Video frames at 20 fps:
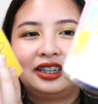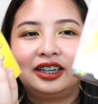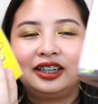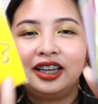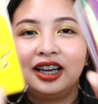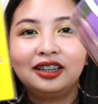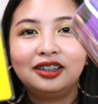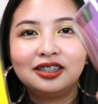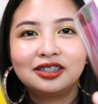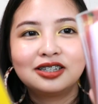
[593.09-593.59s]

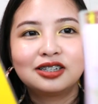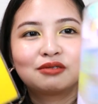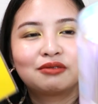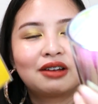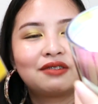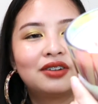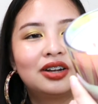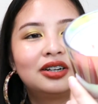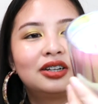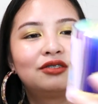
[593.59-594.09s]
Again, this is
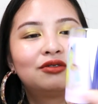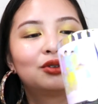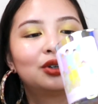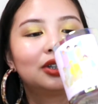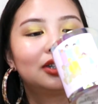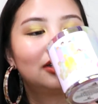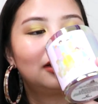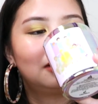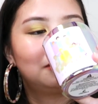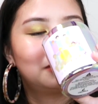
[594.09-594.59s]
549
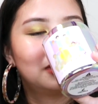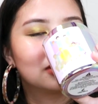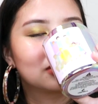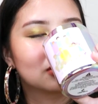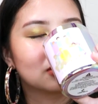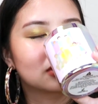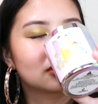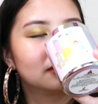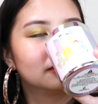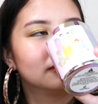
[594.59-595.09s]

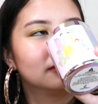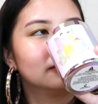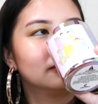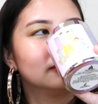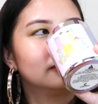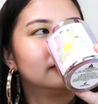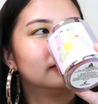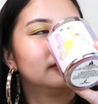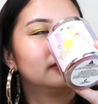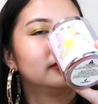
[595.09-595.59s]
pesos.
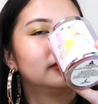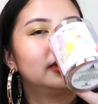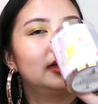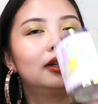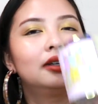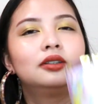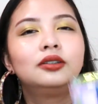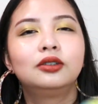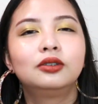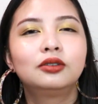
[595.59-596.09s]

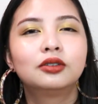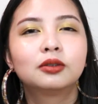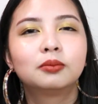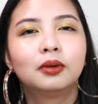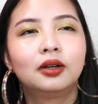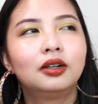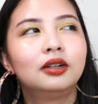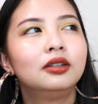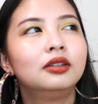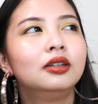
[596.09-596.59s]
And yung
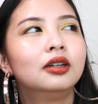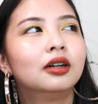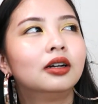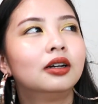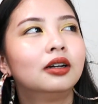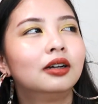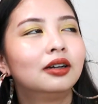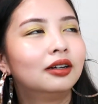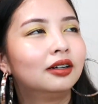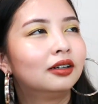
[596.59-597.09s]
smell
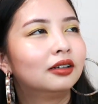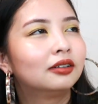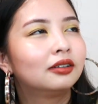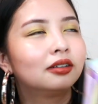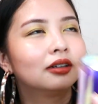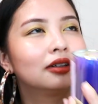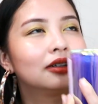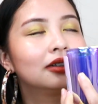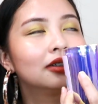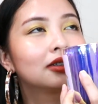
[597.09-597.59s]
niya,
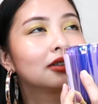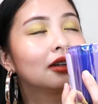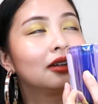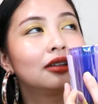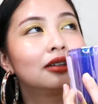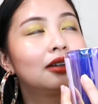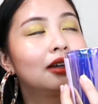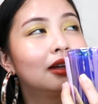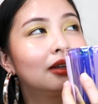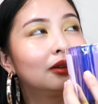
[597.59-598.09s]
Guys,
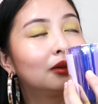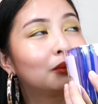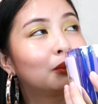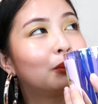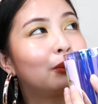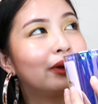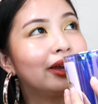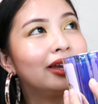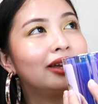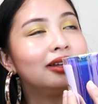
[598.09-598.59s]
I can't
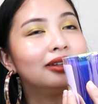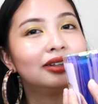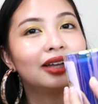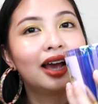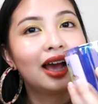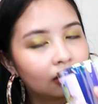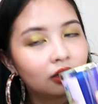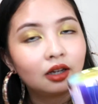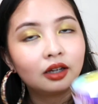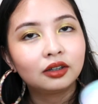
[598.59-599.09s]
wait.
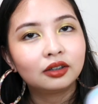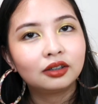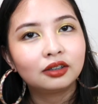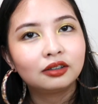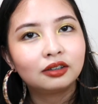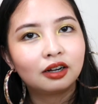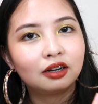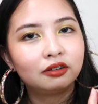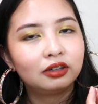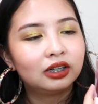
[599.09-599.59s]
I
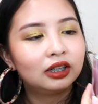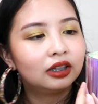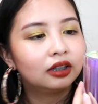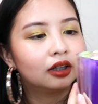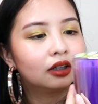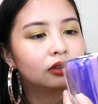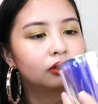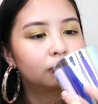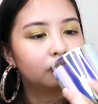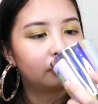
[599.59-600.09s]
really
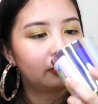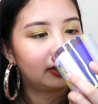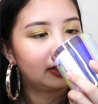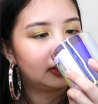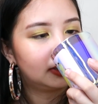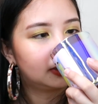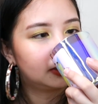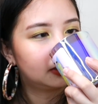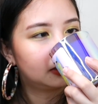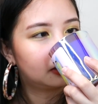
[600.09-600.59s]
can't
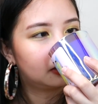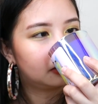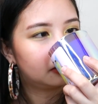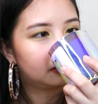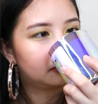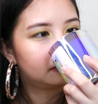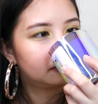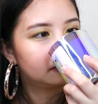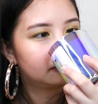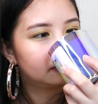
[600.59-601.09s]
wait
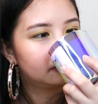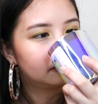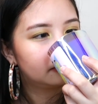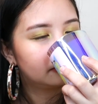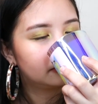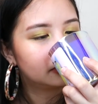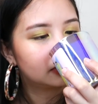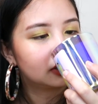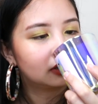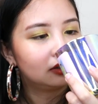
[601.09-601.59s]
na
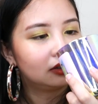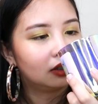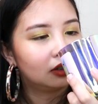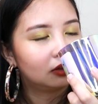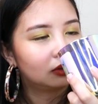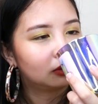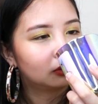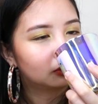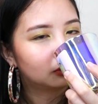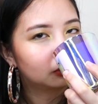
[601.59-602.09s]

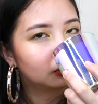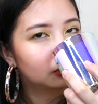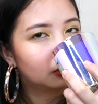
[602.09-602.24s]
sindihan ko to.